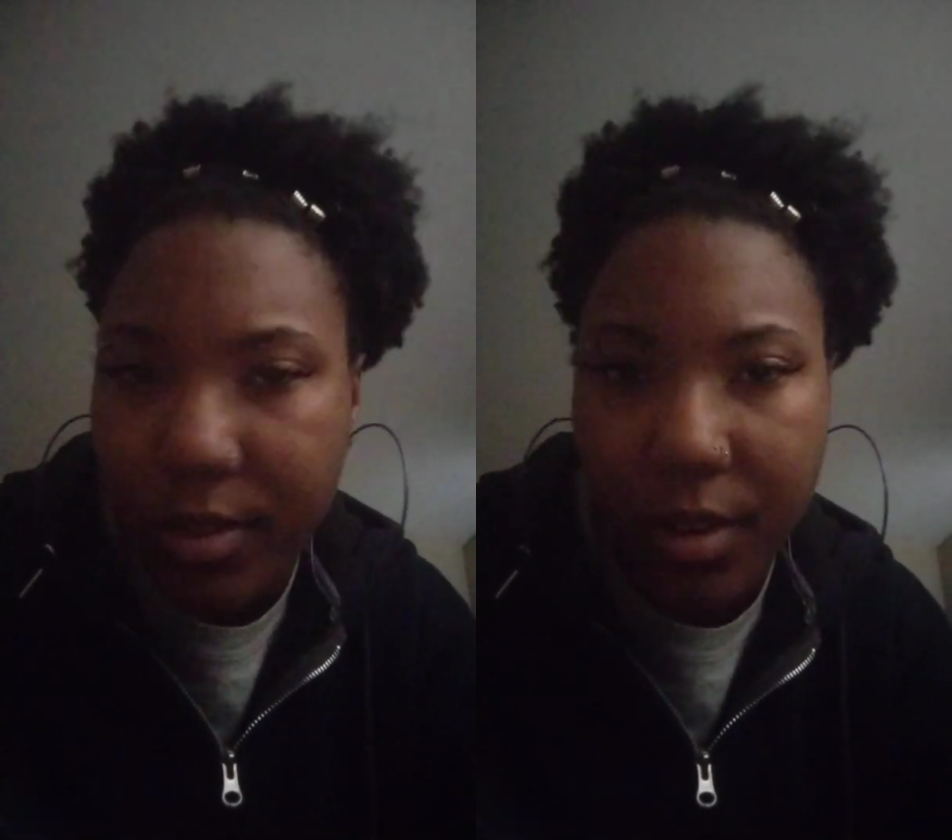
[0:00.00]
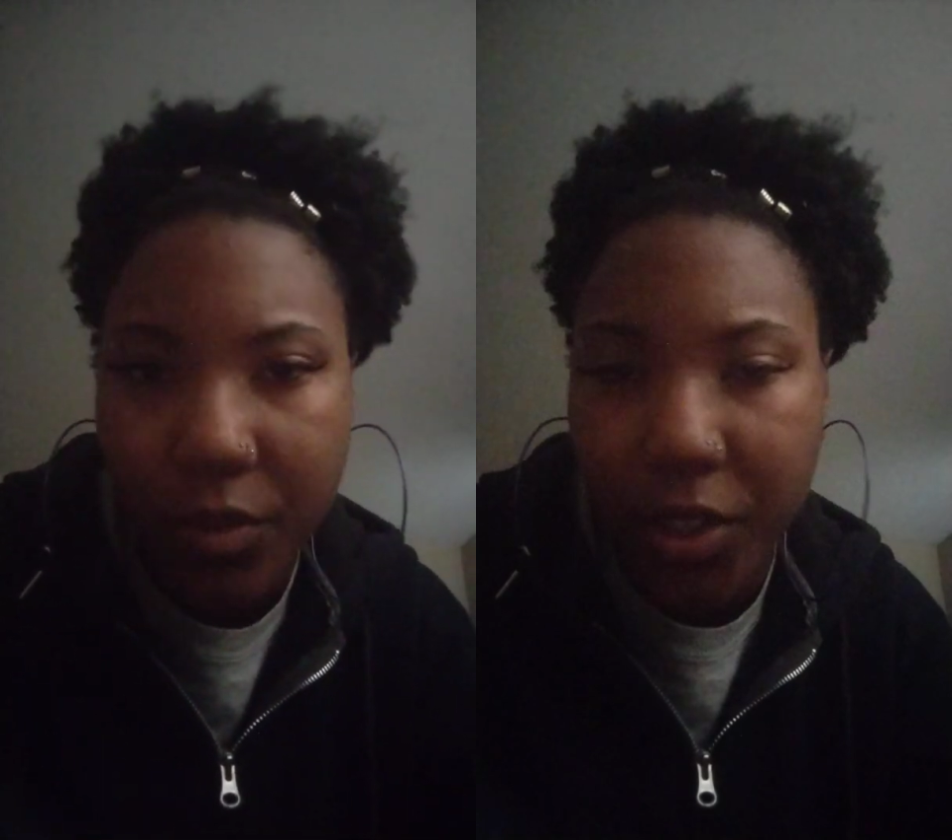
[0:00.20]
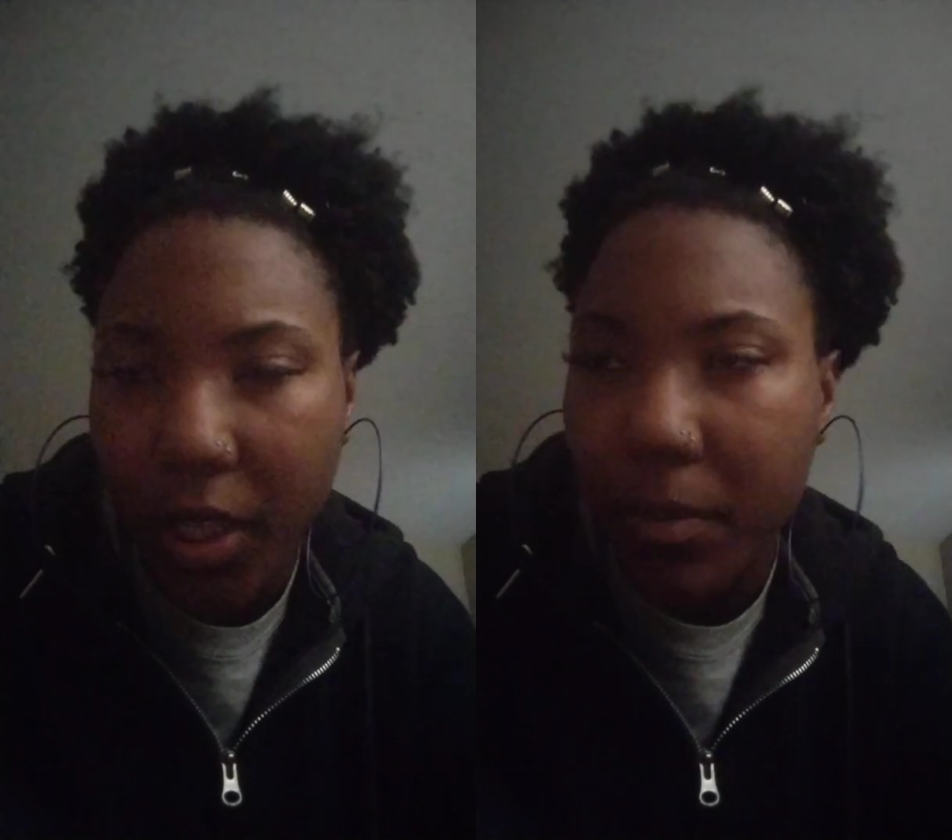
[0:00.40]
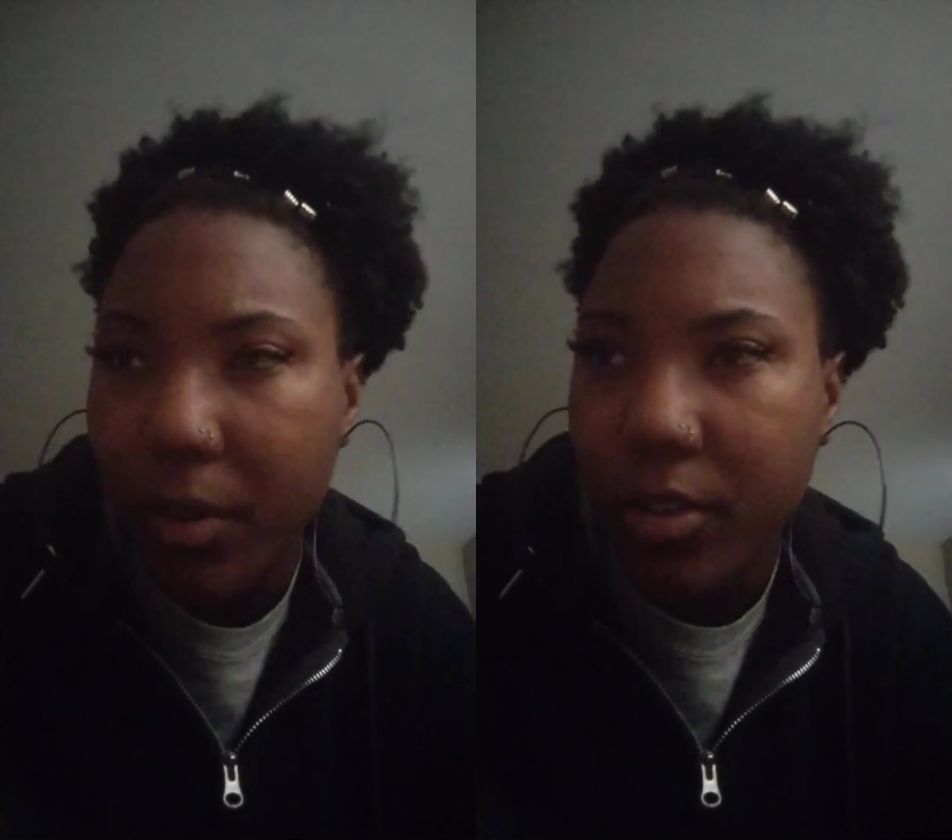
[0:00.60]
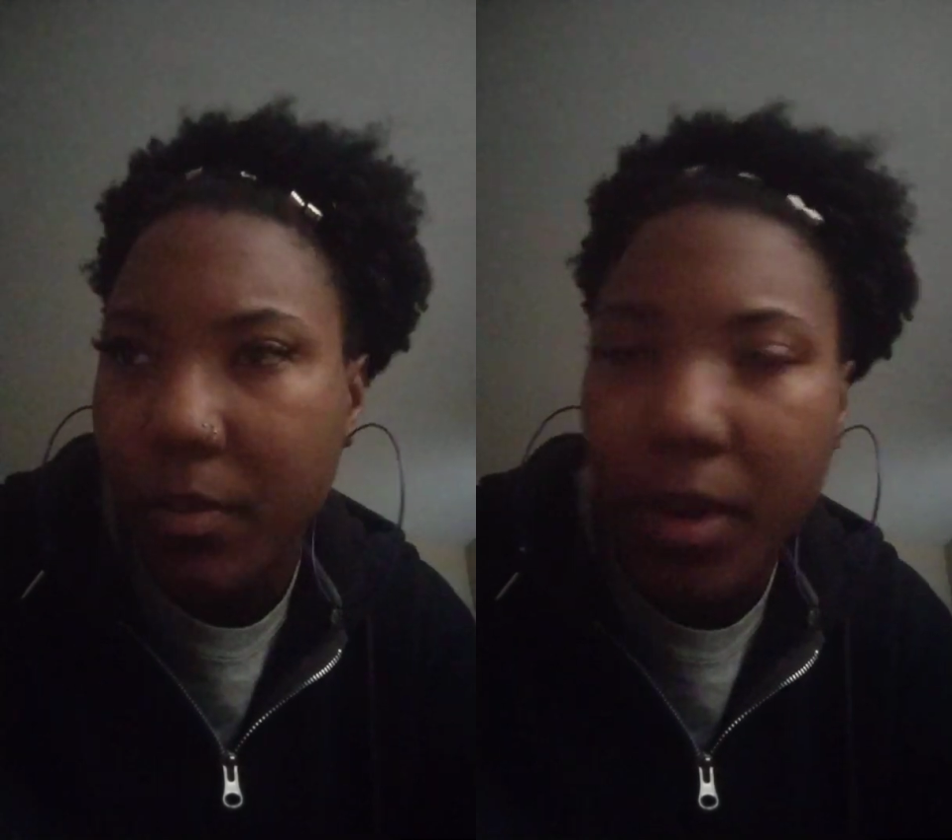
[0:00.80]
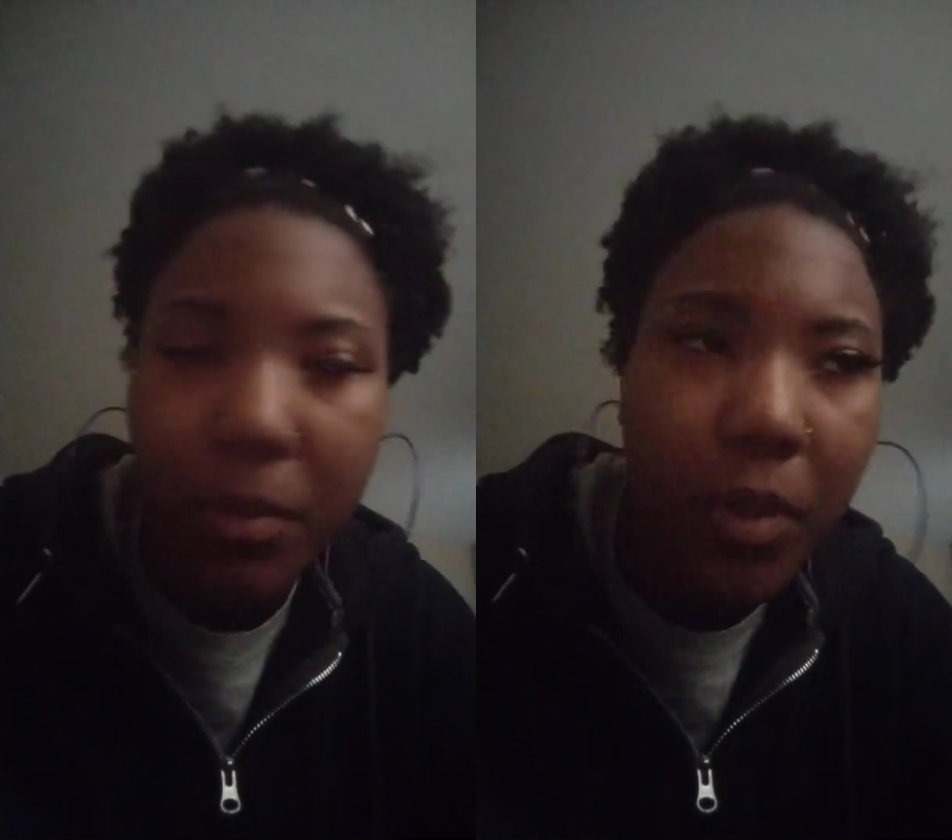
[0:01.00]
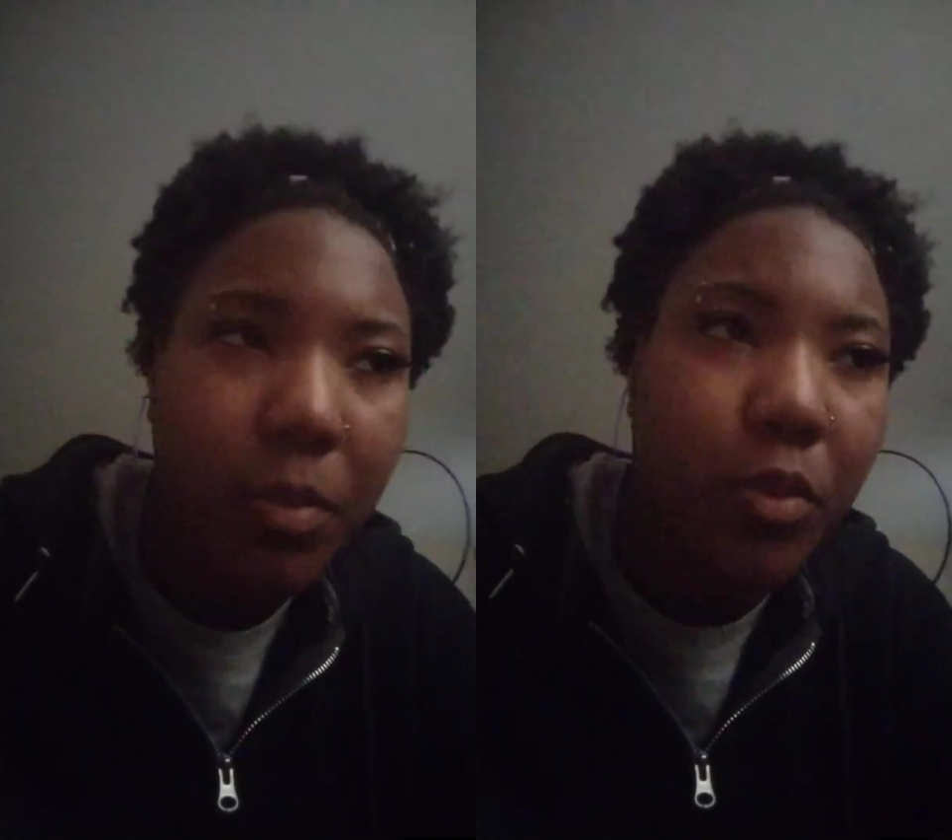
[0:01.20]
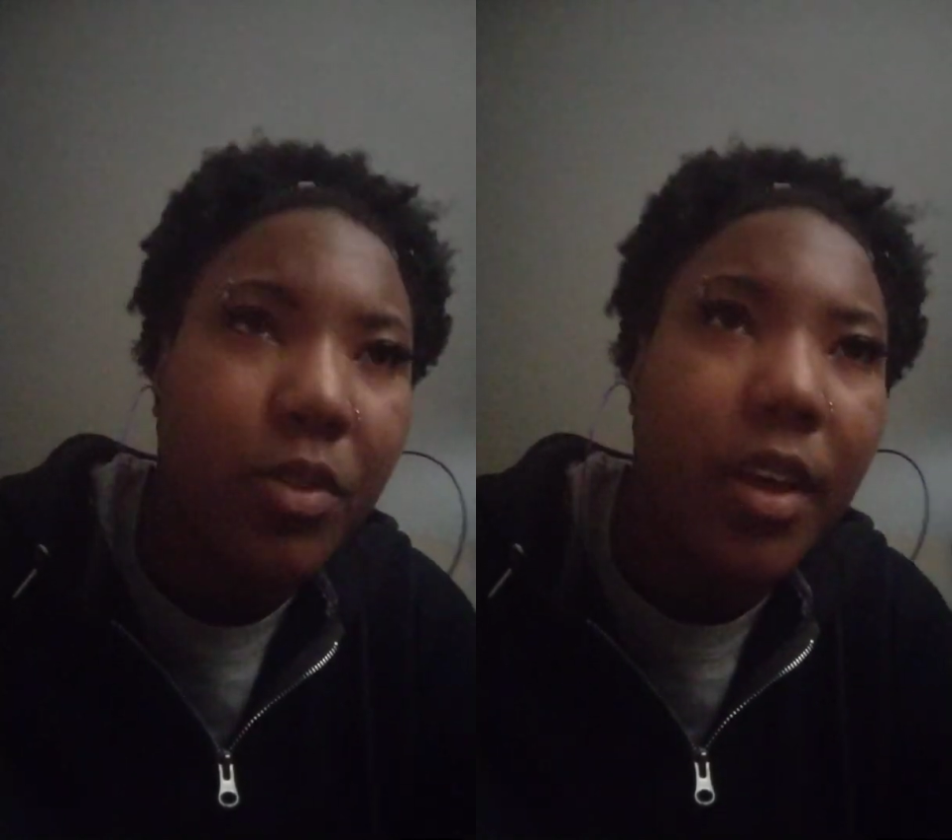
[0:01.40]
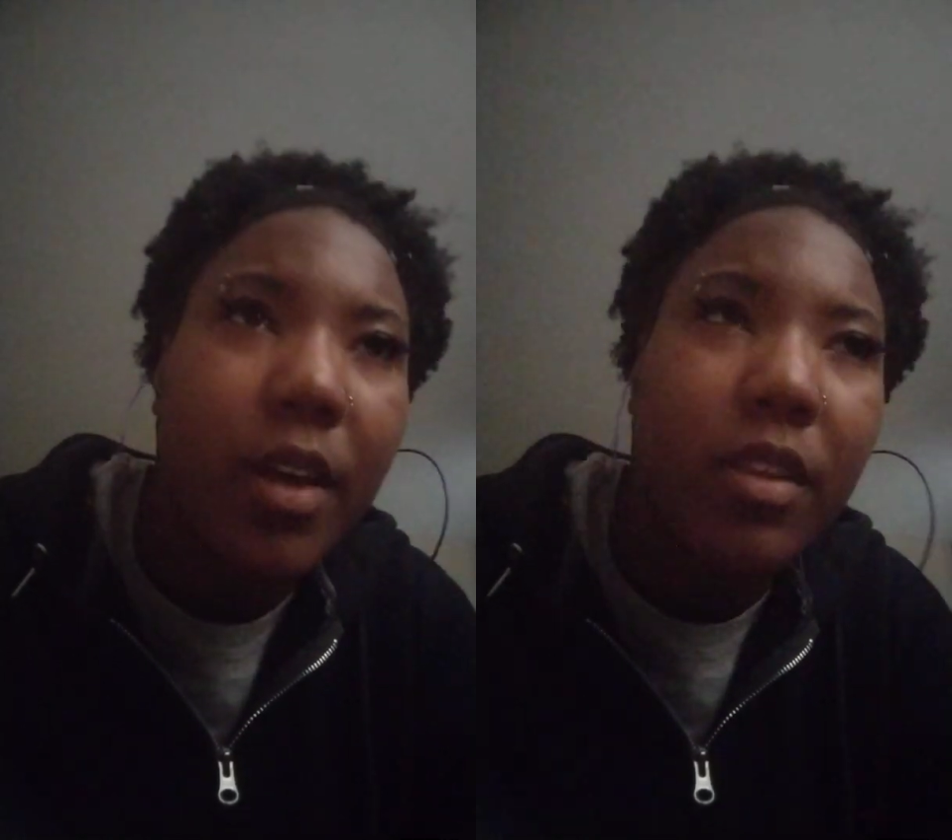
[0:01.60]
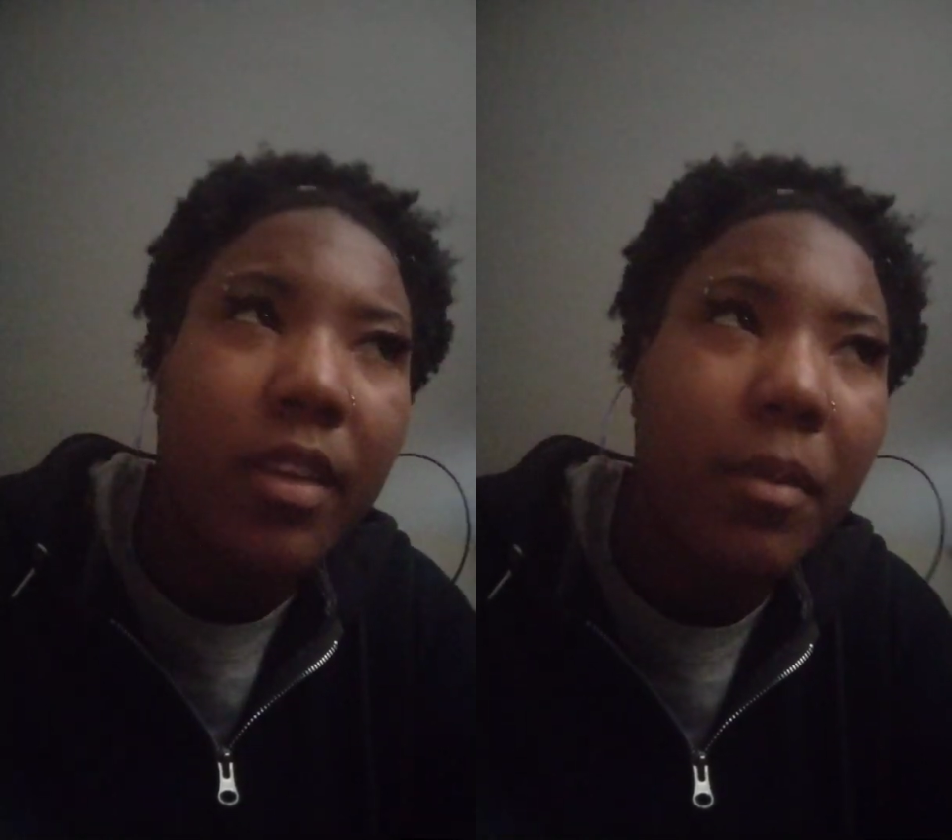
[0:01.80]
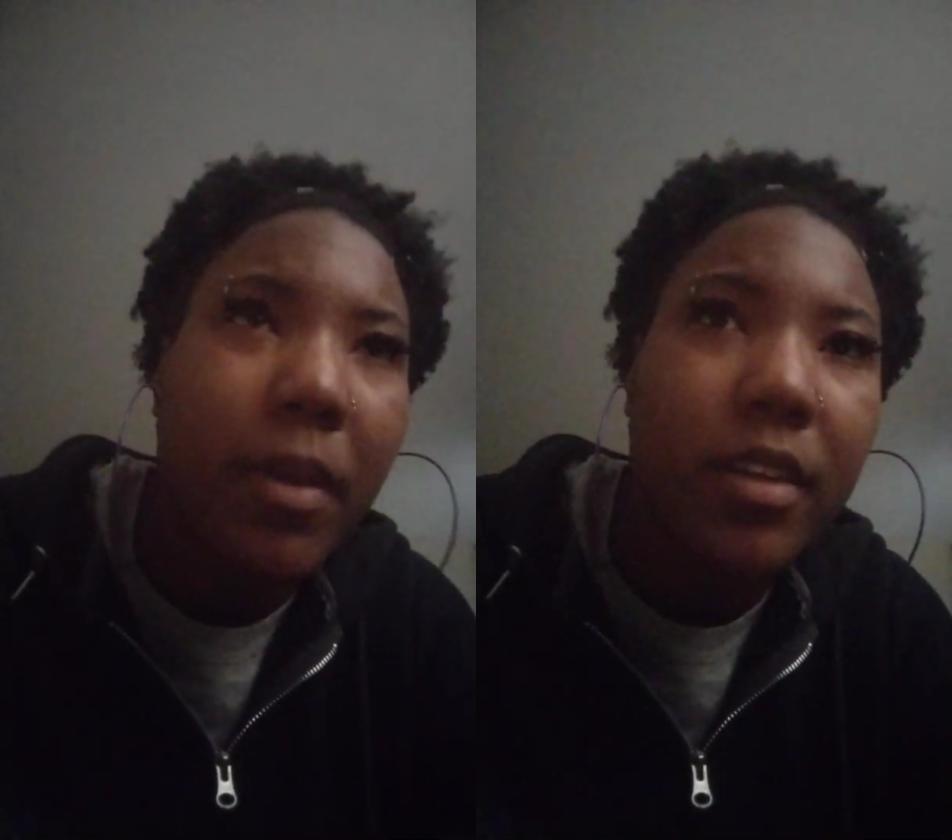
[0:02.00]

several emails about people that